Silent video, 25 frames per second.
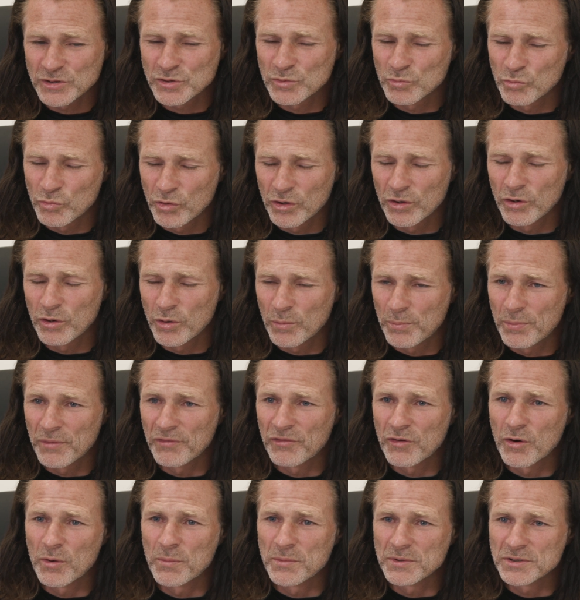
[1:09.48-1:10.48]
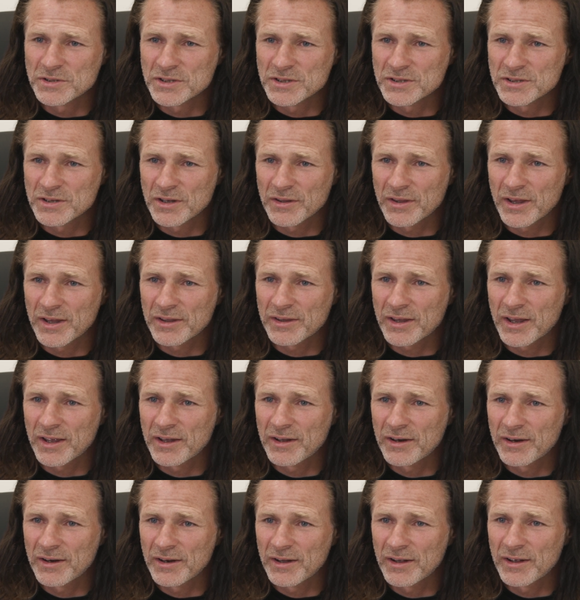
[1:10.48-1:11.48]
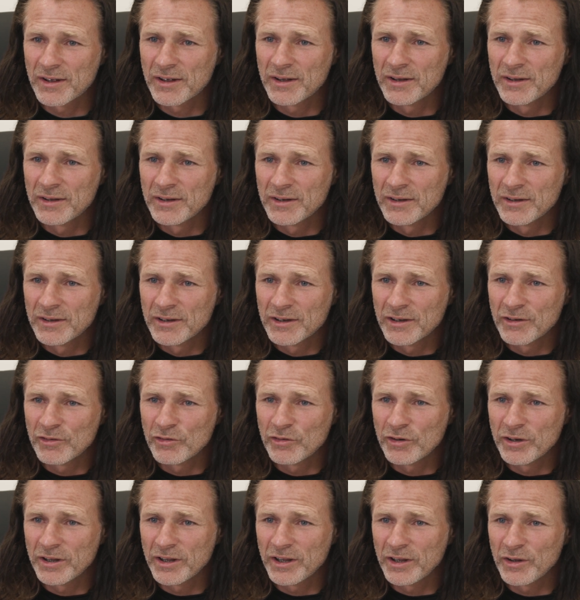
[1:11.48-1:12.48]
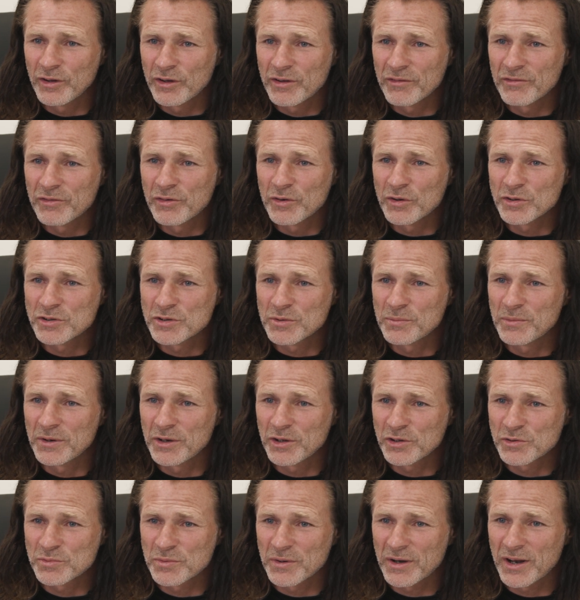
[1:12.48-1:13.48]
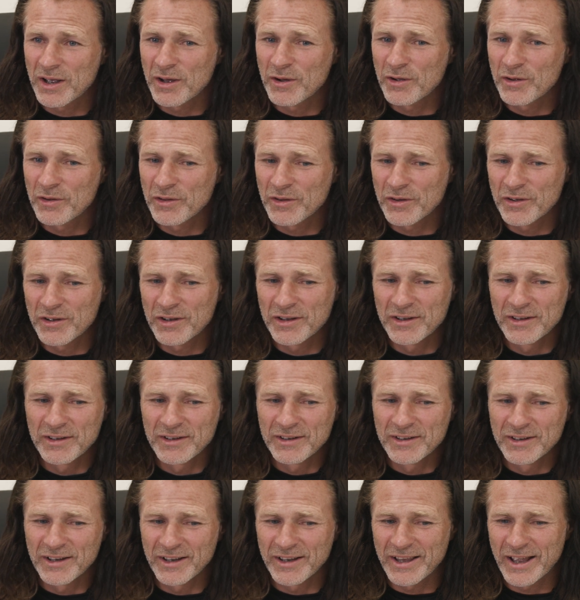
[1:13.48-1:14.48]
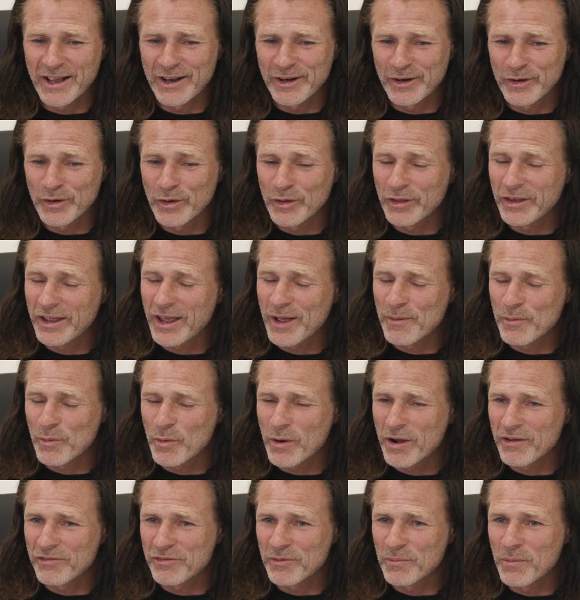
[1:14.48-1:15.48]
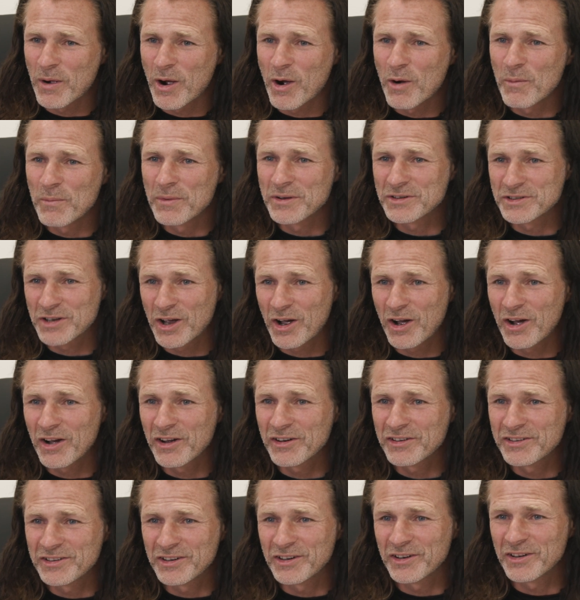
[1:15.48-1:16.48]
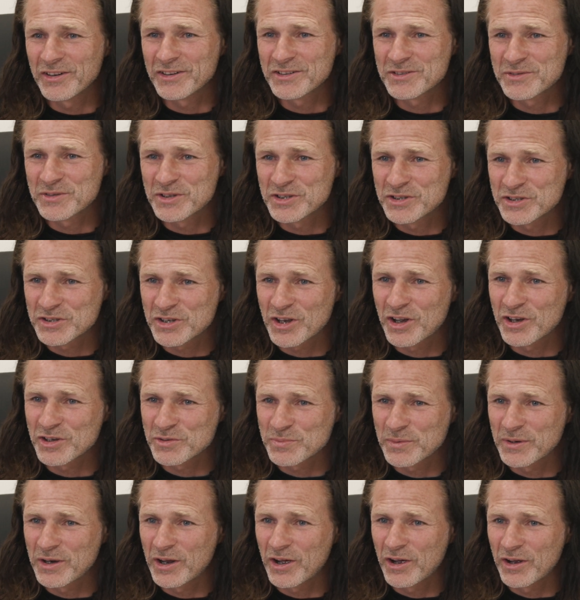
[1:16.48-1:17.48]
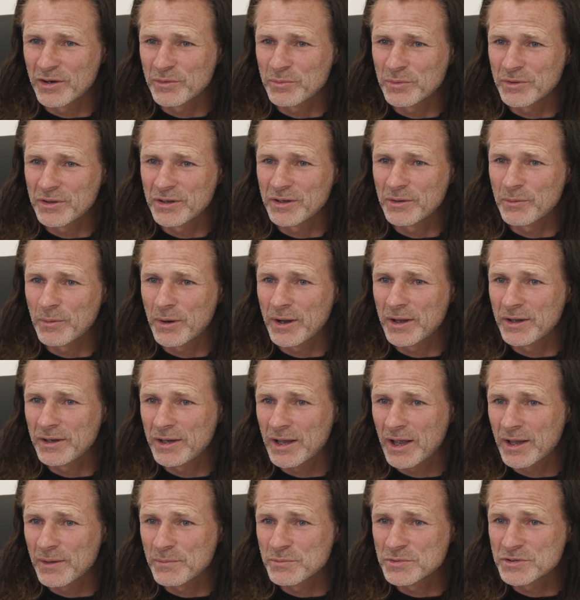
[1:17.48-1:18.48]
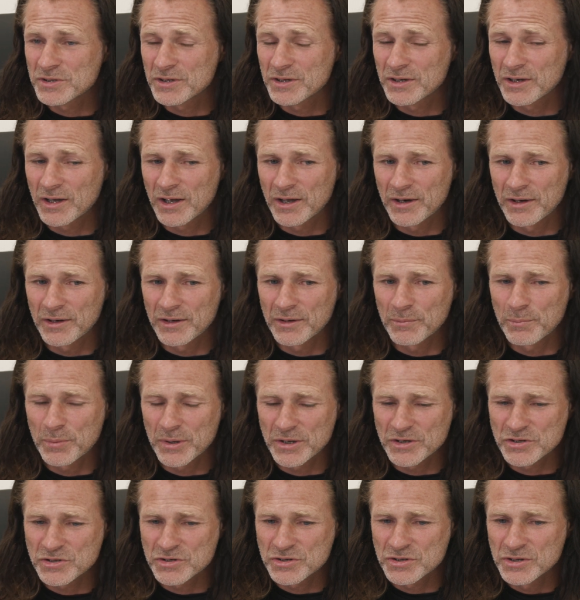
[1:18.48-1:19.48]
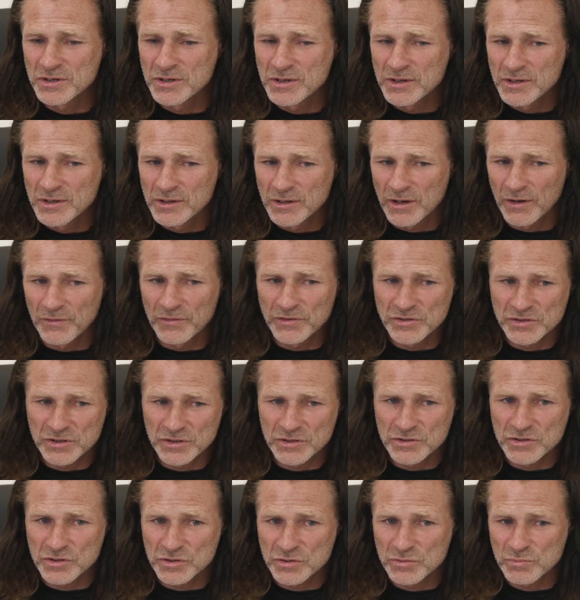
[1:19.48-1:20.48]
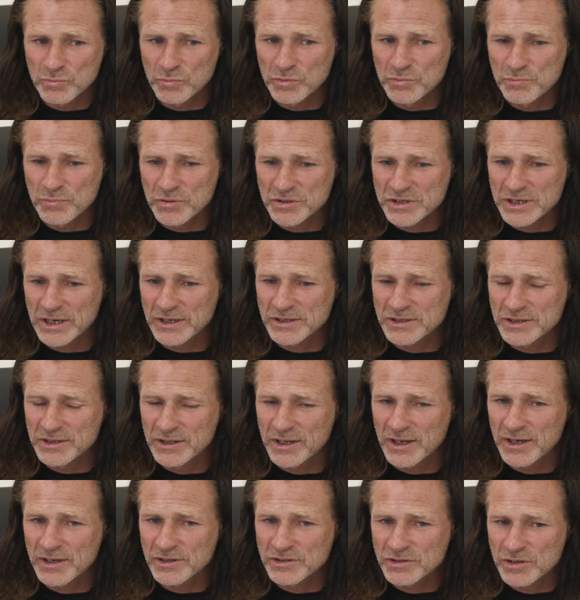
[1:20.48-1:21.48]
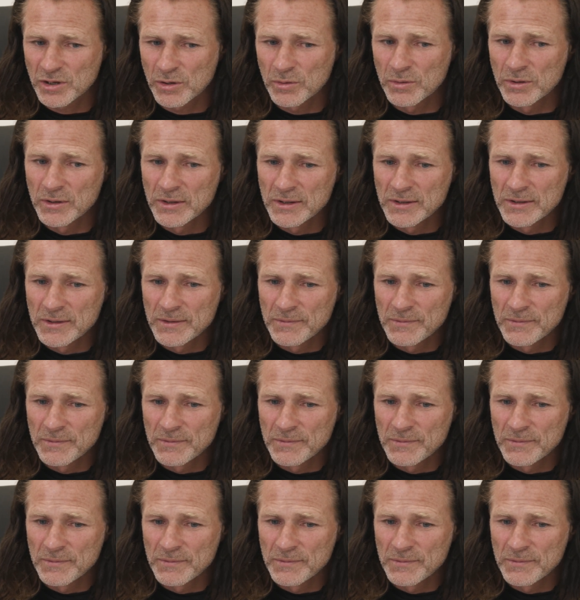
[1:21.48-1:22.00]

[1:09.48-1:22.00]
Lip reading: some real good performances on that day and I'm really looking forward to Middlesbrough now. Although, again, another game away from home. It's hard, you know, this start has been hard with the away games and the pitch, obviously, just we're protecting that. So